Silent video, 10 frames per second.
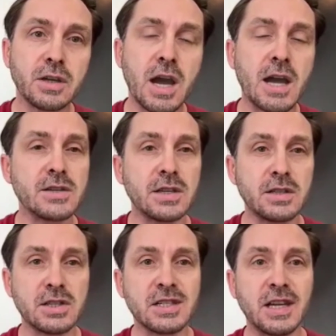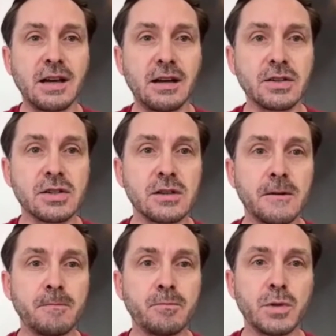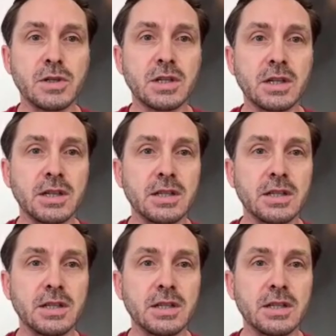as it stales, basically